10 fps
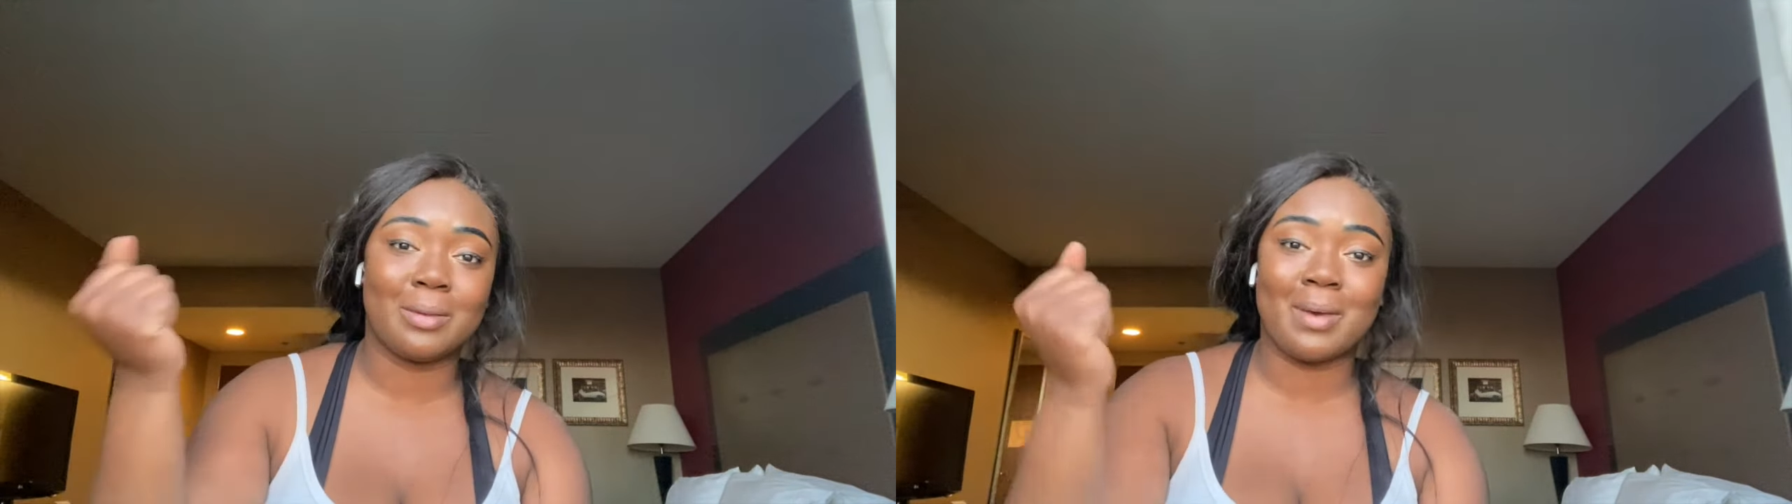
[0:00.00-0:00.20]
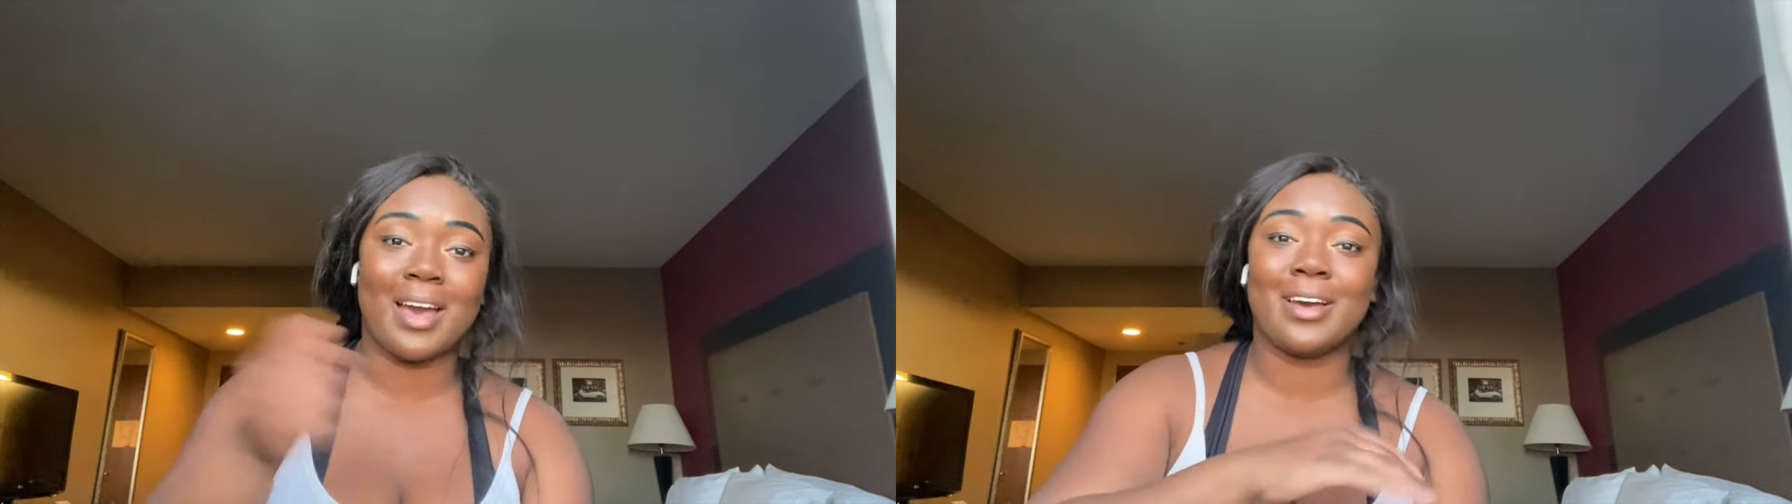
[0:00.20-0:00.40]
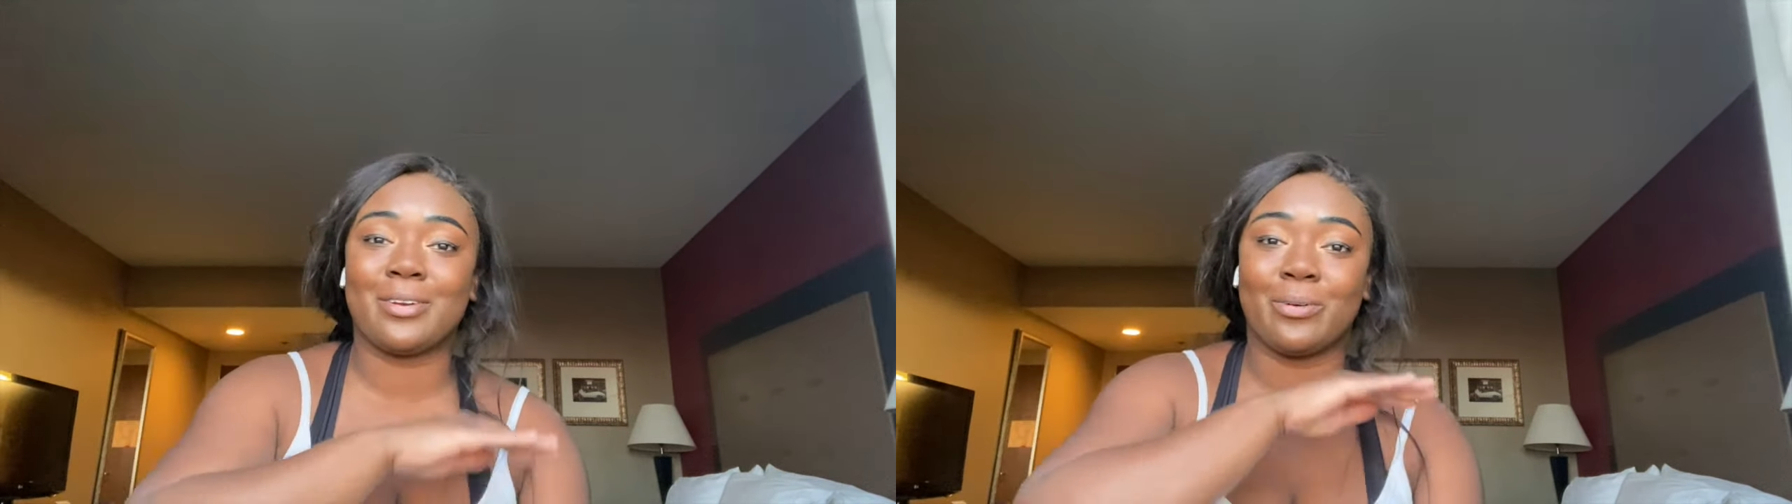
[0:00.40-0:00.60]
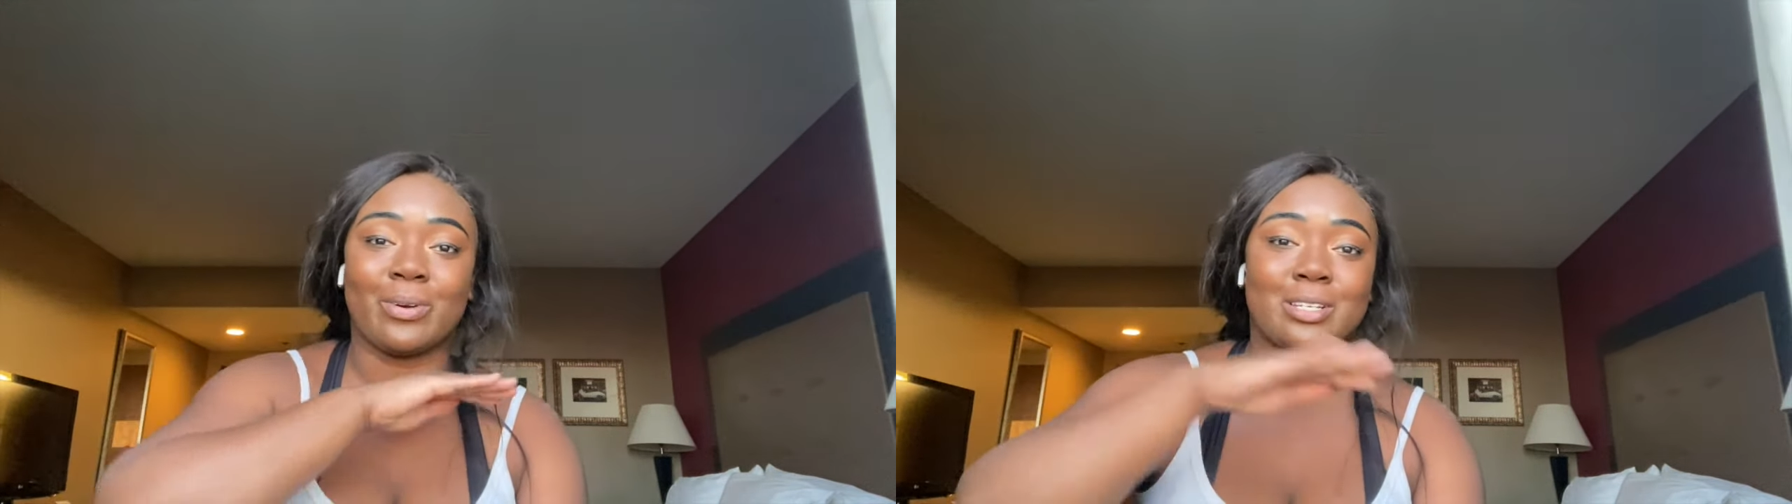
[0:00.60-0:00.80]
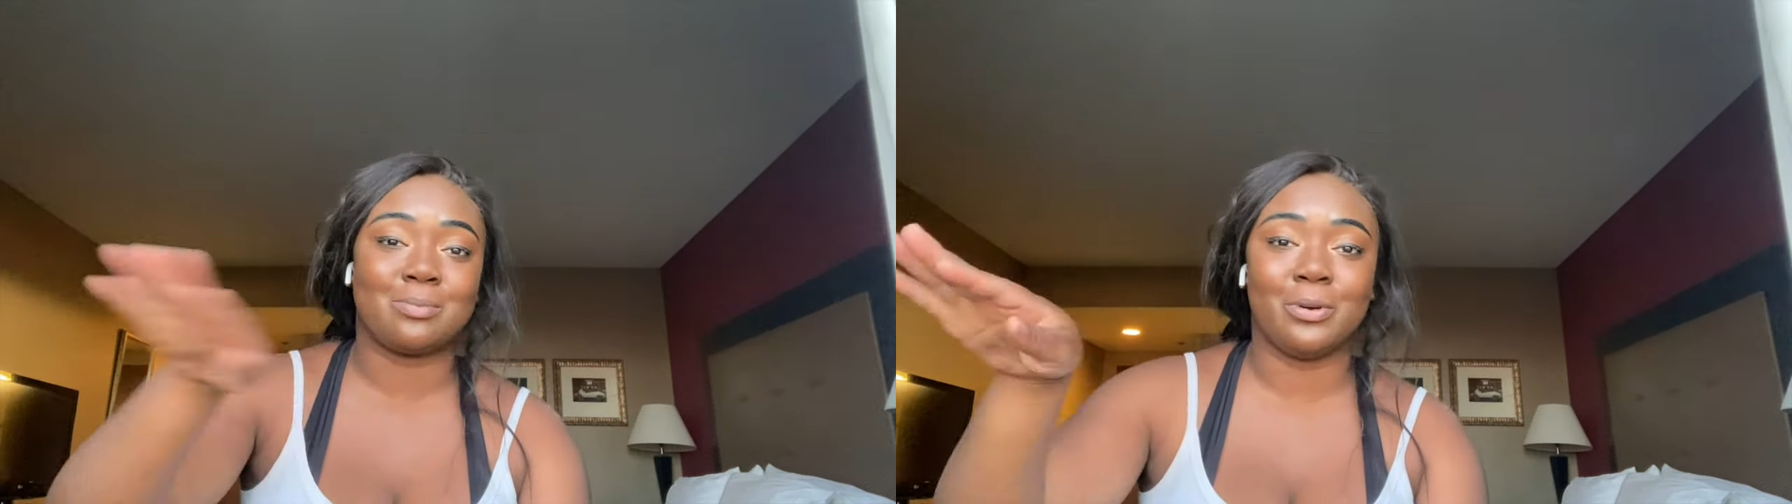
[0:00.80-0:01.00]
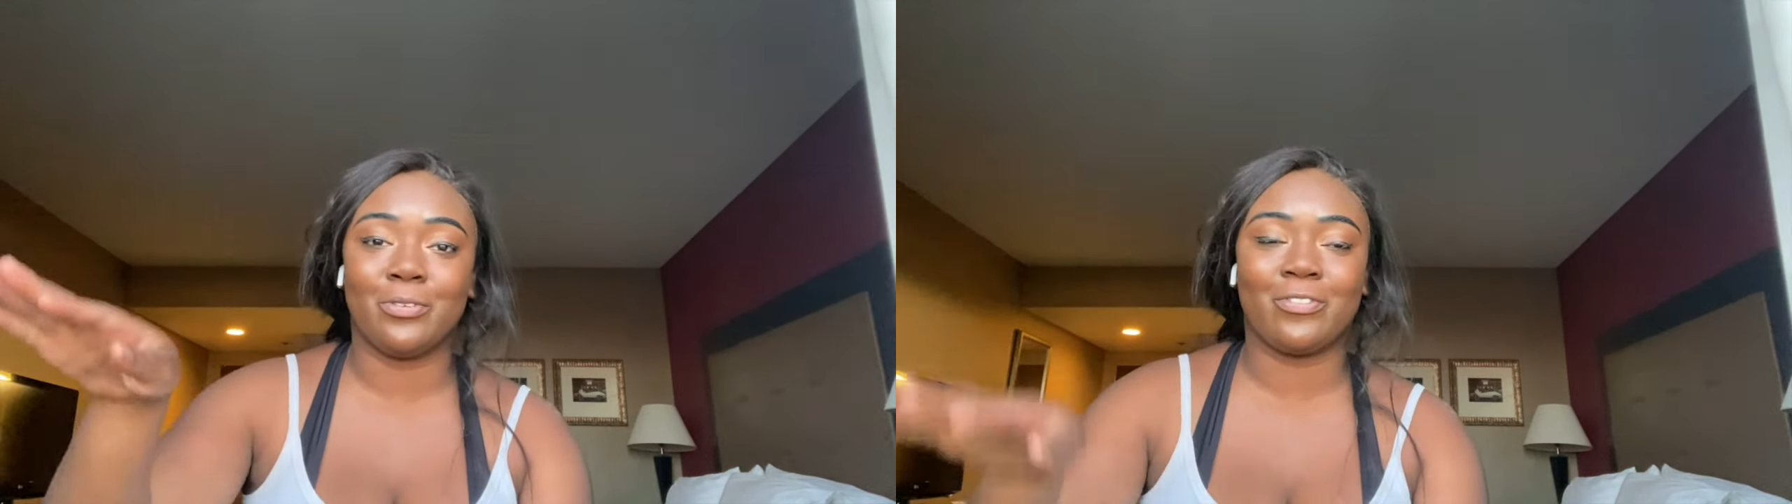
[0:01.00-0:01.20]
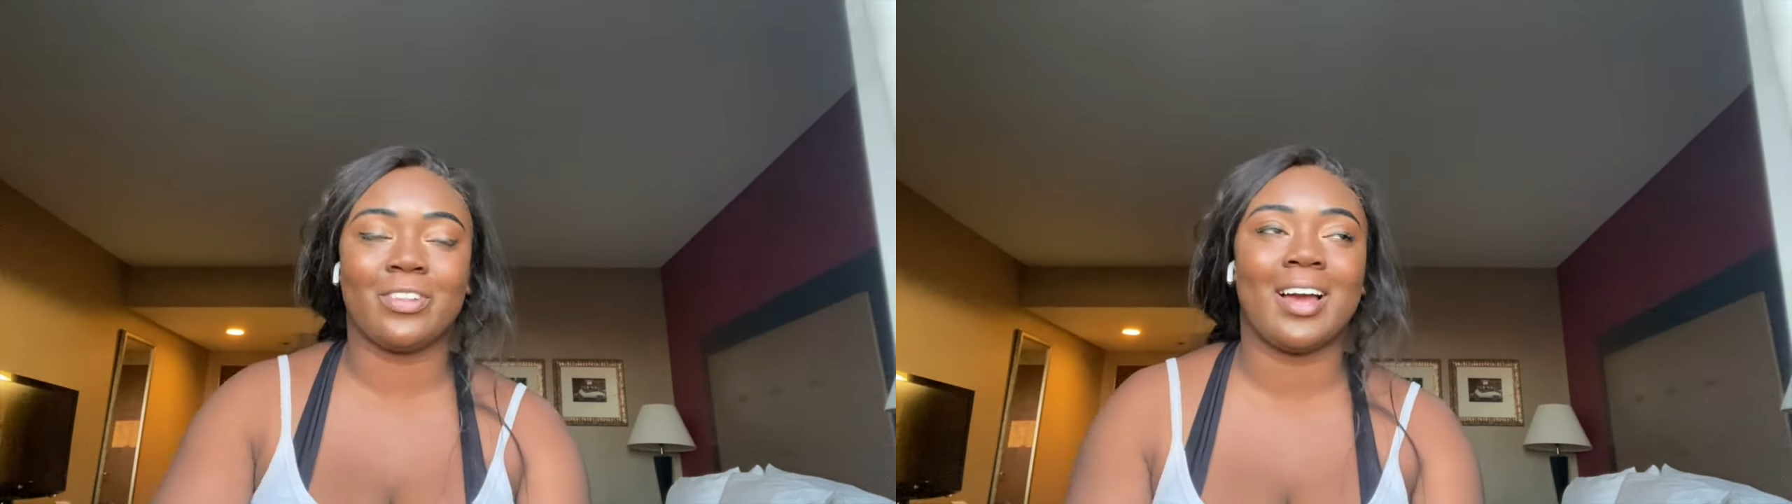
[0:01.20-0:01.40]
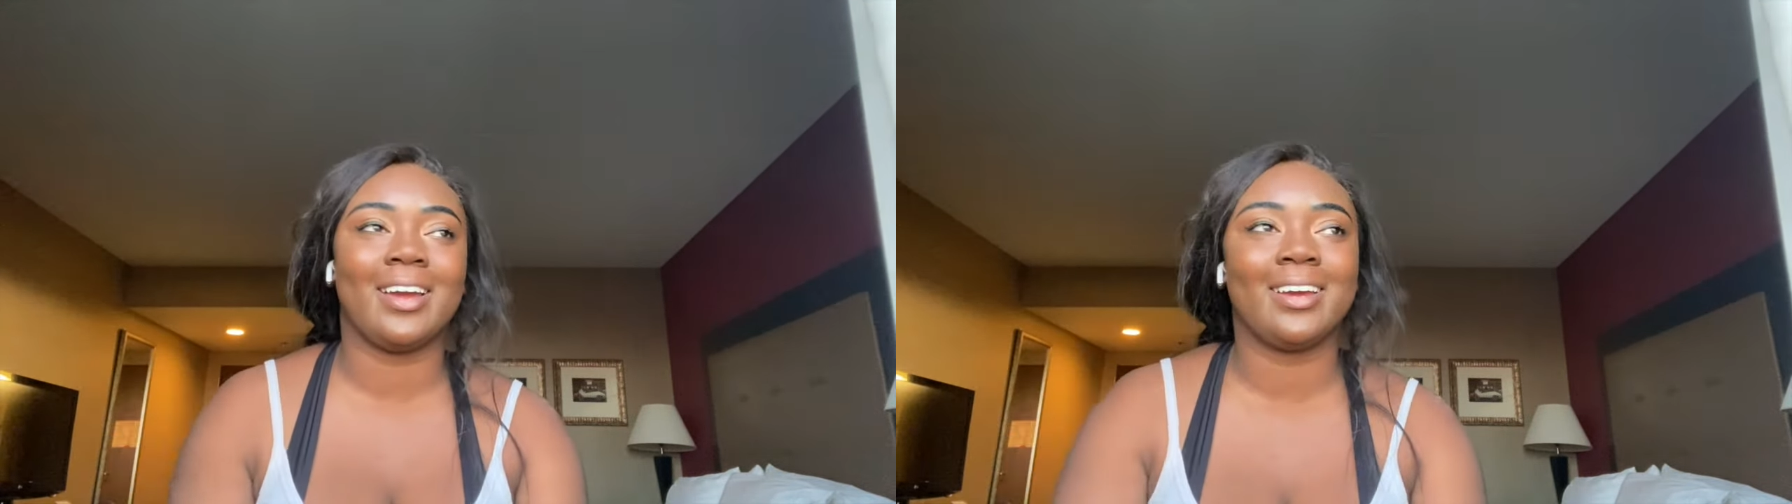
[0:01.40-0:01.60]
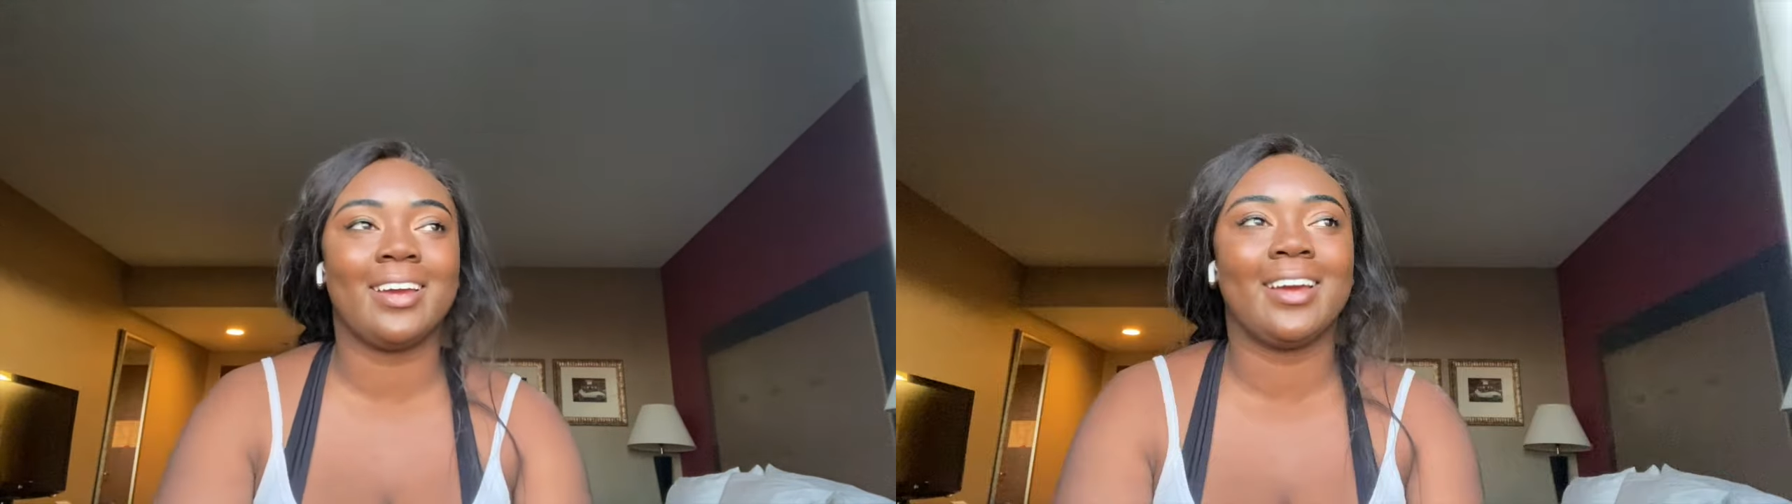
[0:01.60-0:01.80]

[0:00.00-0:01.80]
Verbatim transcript: bad or smooth flight,